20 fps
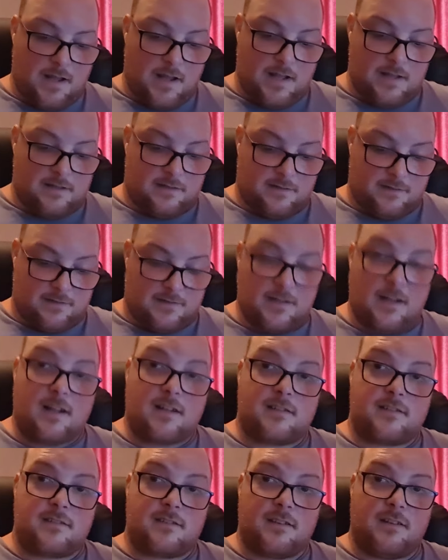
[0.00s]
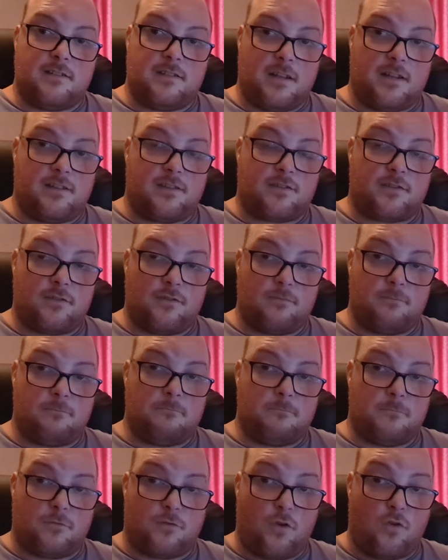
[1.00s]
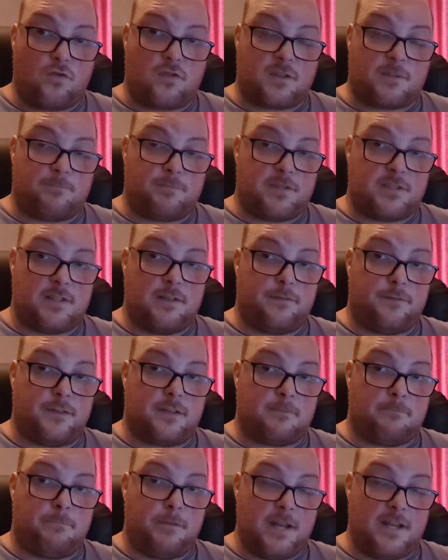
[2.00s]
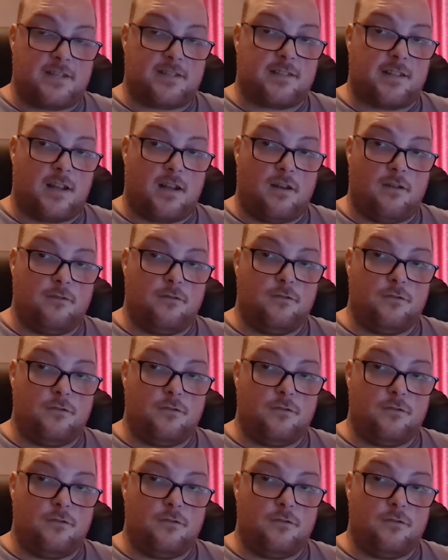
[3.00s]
And that's another rogue specific playstyle.